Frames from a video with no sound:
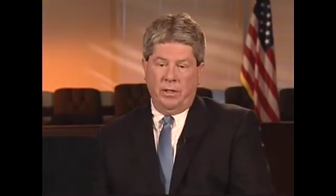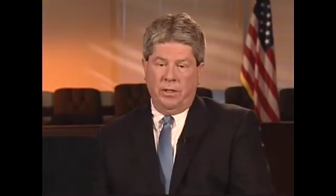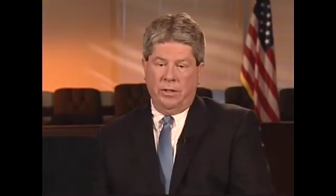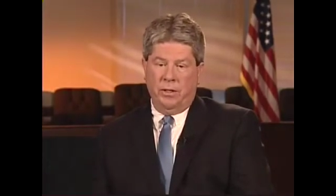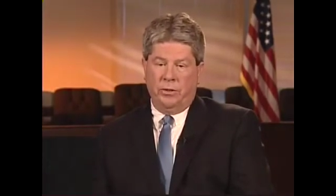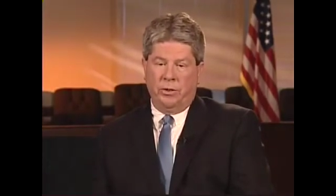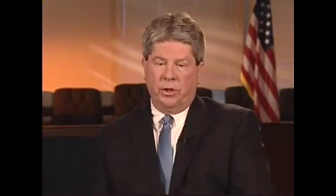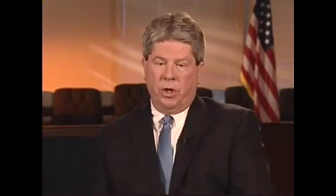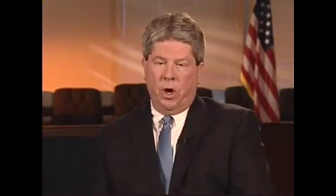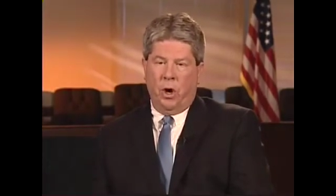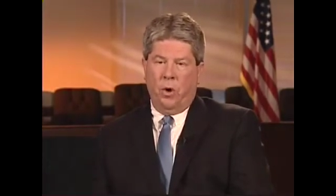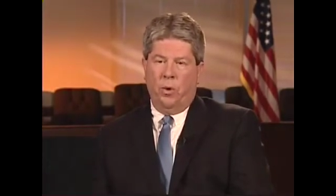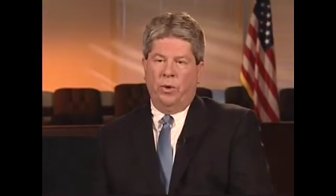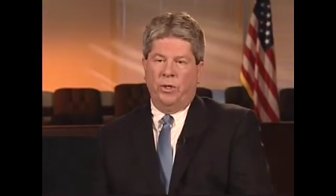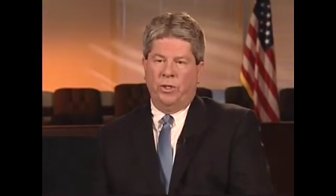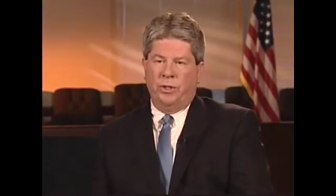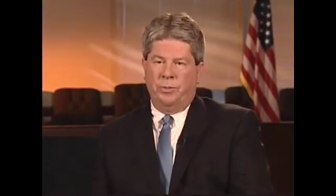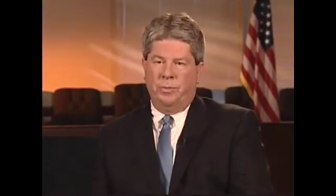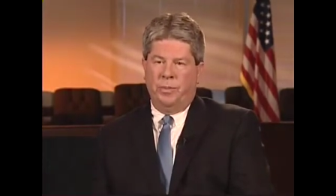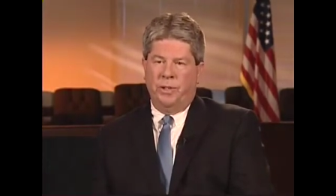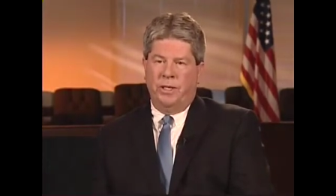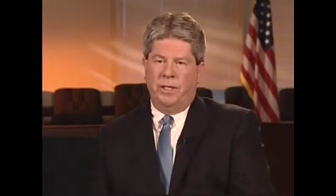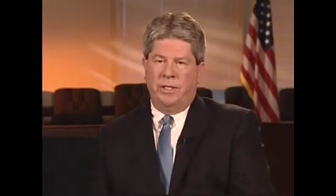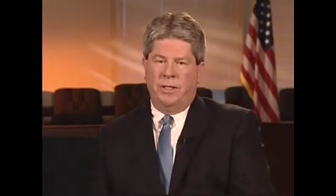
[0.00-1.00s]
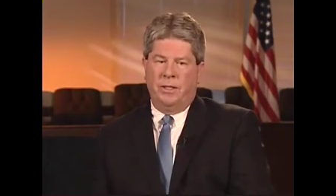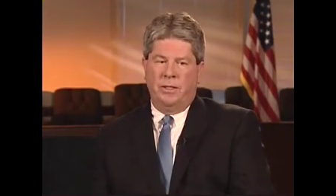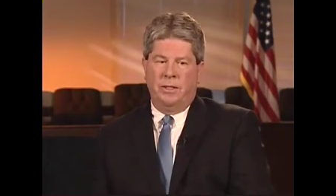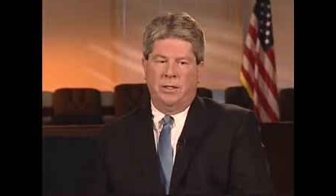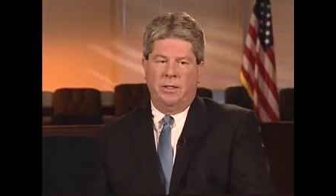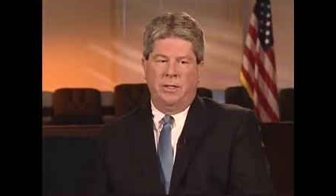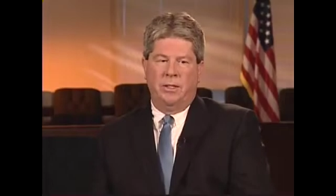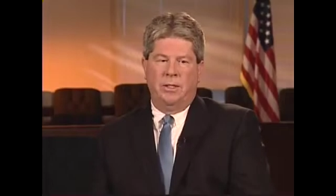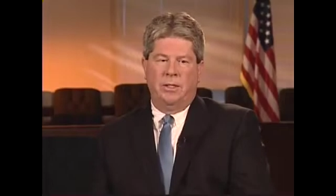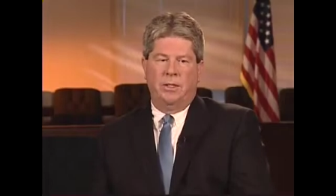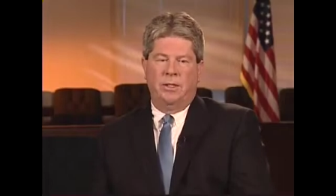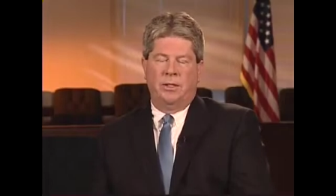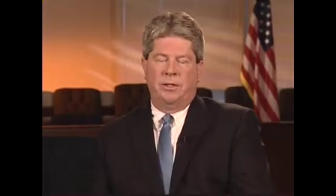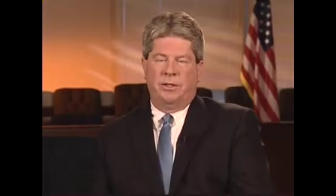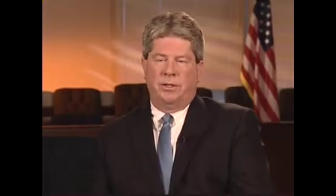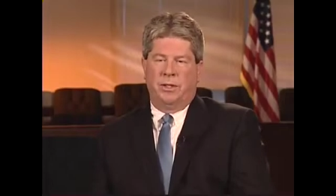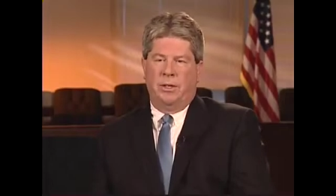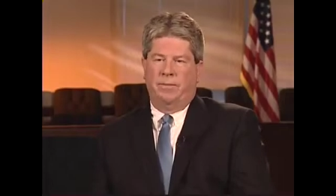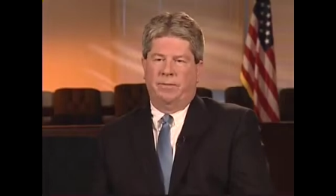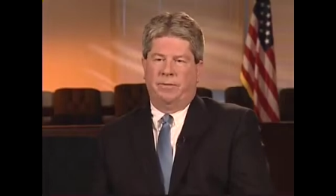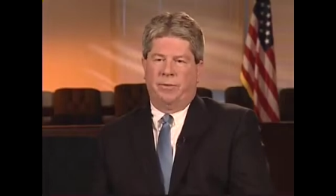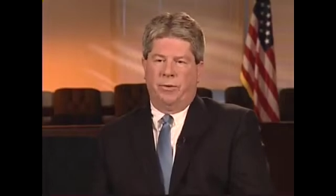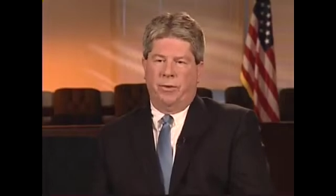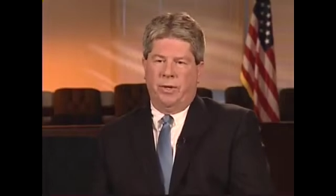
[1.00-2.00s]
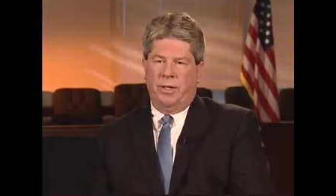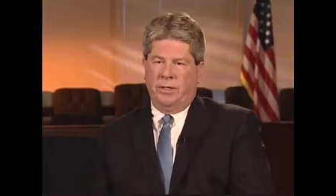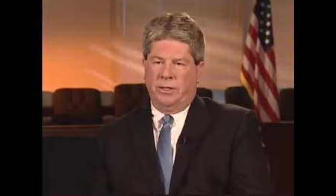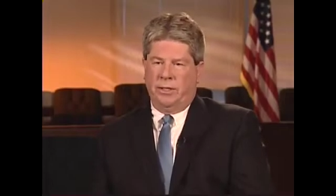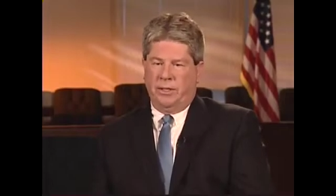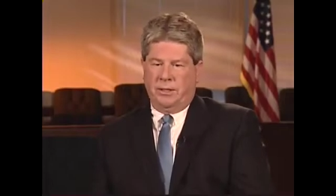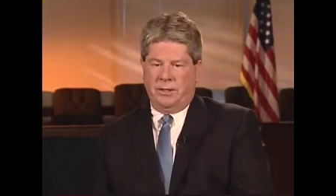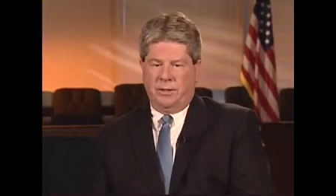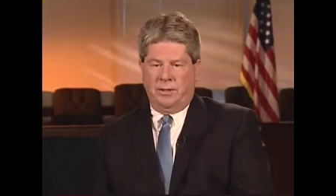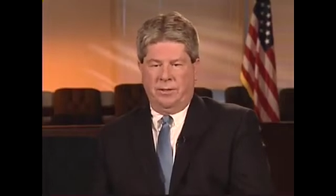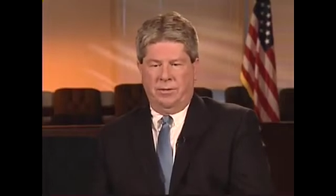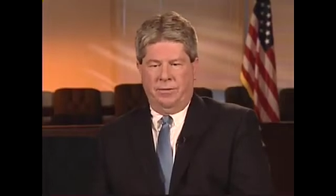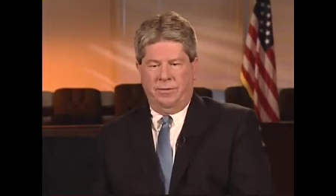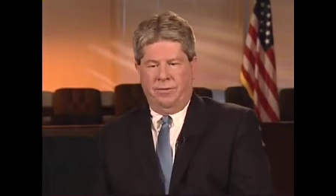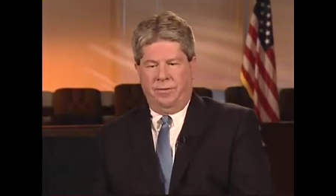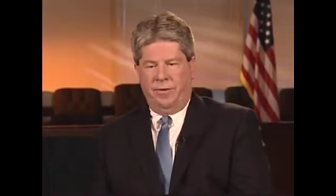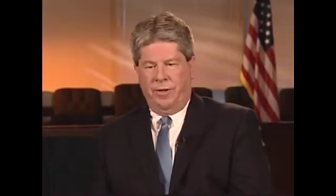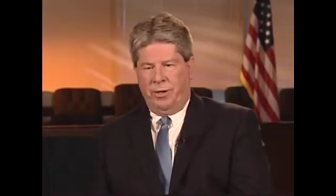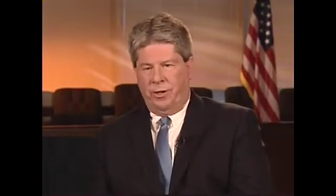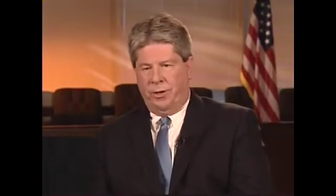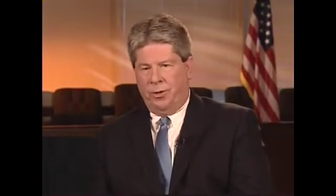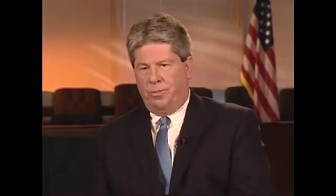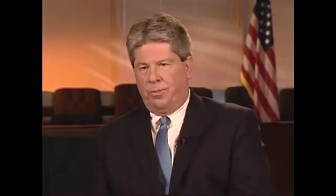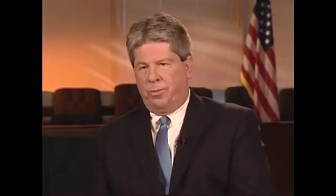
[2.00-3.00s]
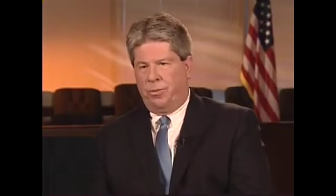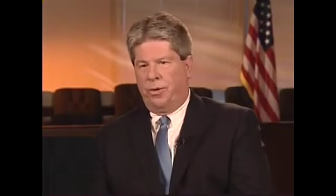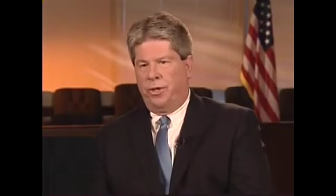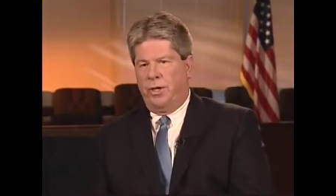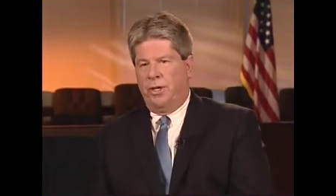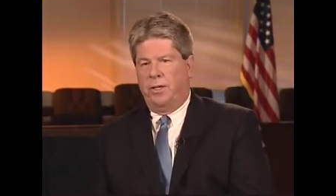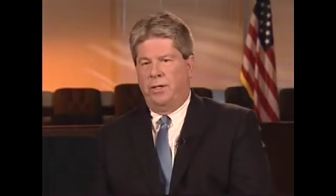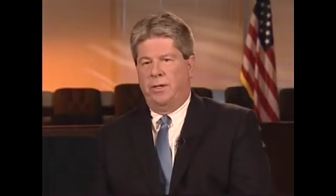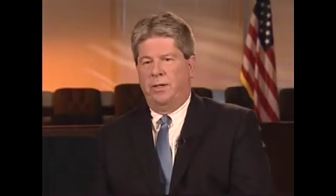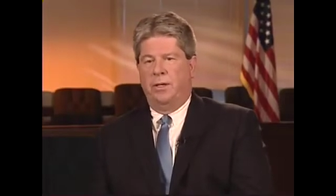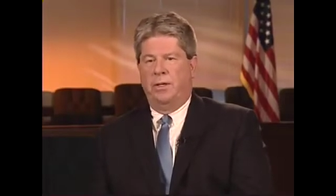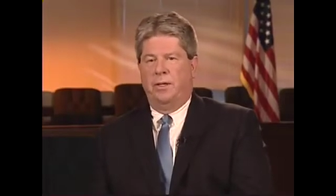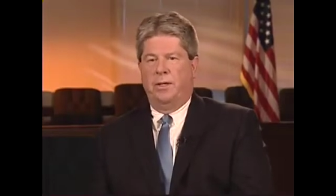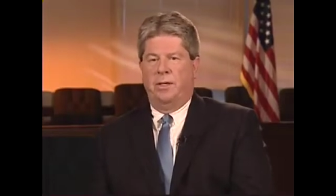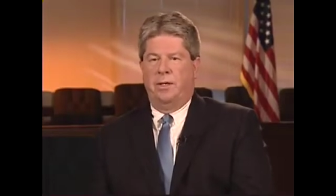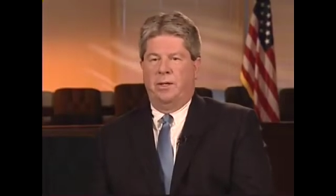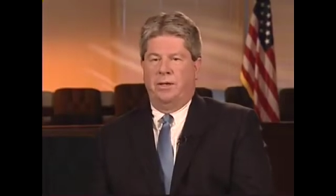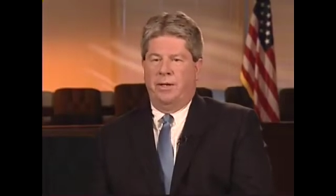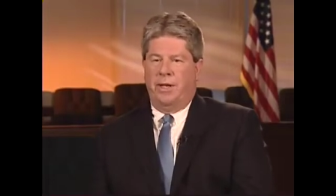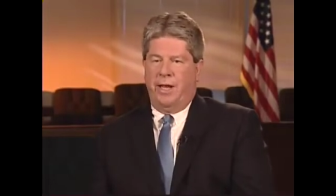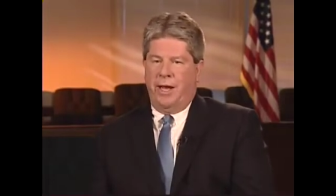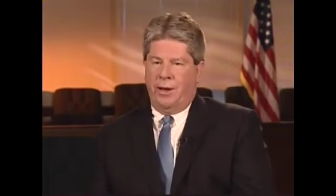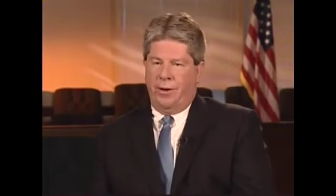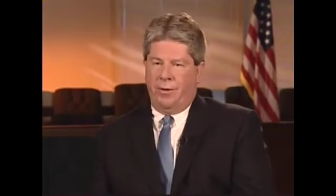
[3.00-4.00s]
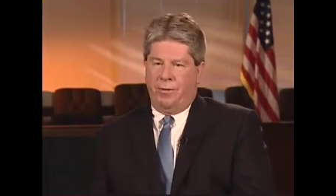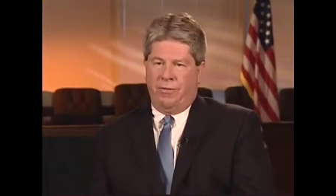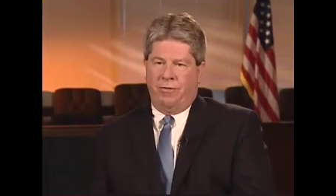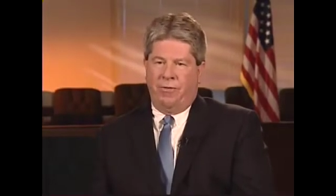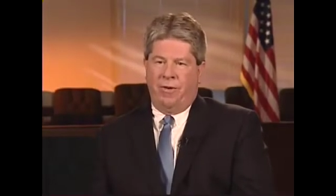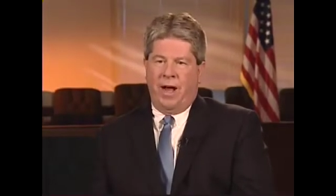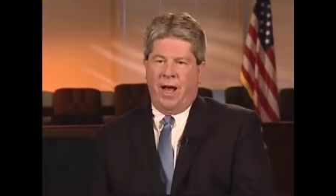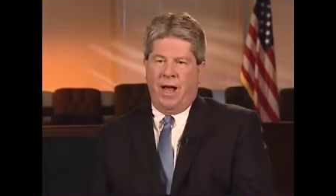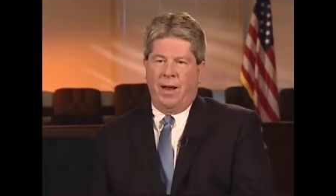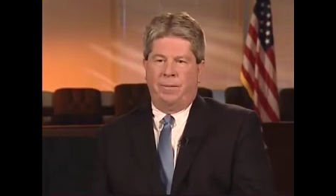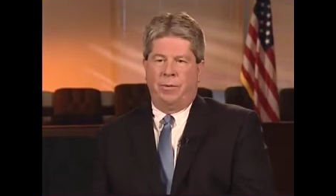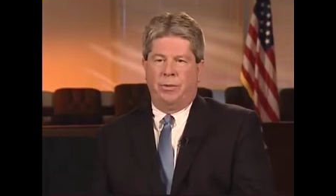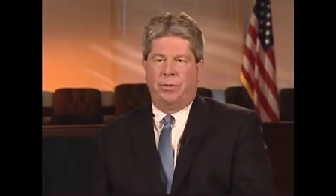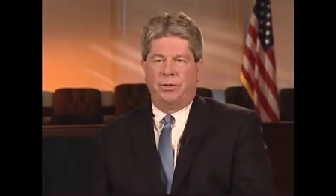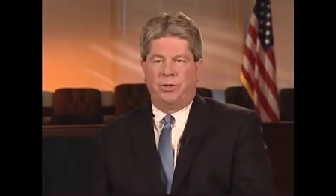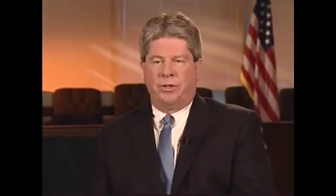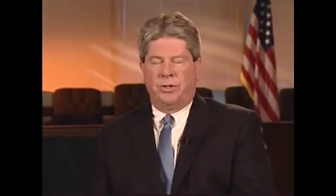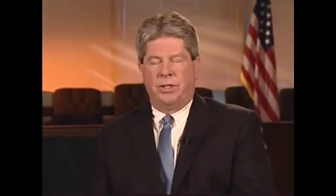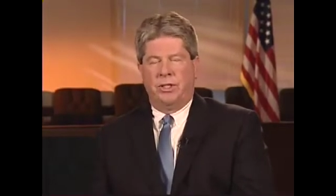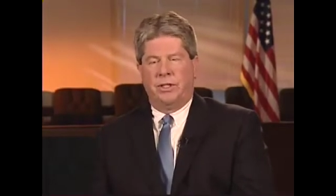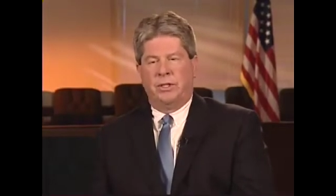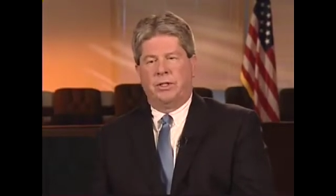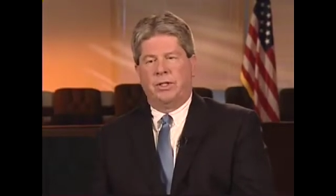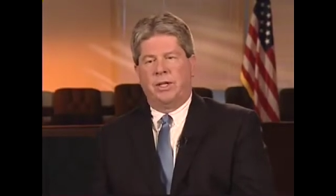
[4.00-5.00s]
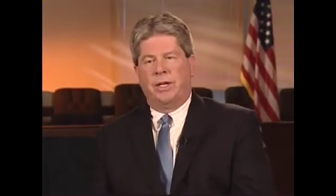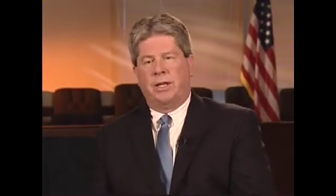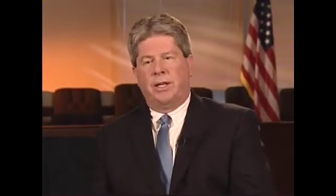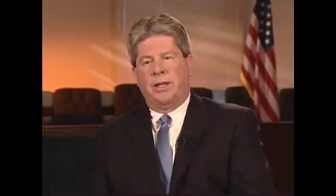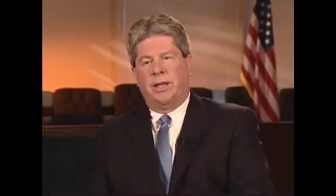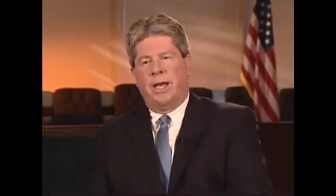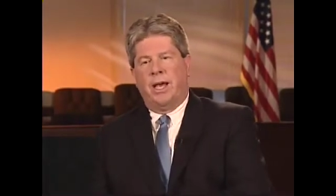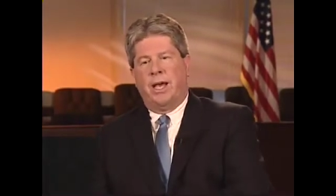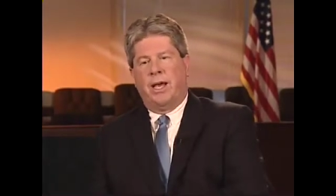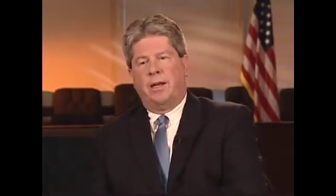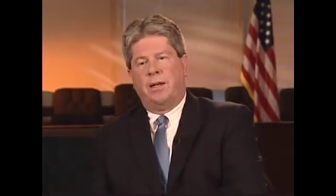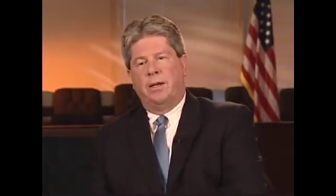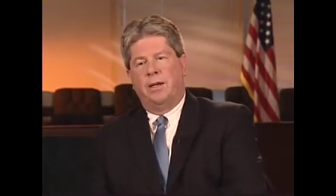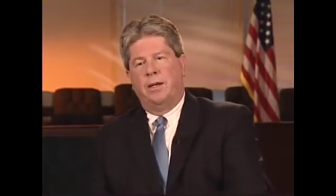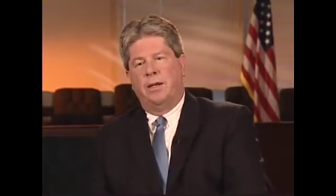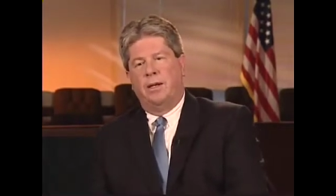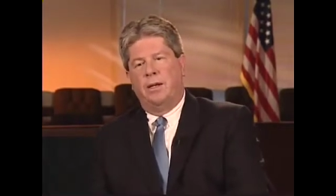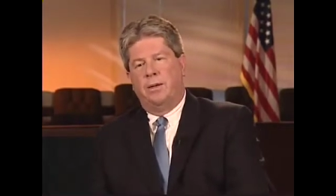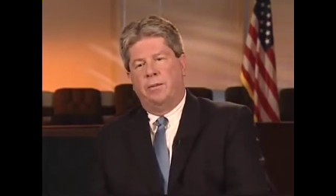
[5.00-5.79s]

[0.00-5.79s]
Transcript: There's always been some forensics, fingerprint, hair fibers, things like that.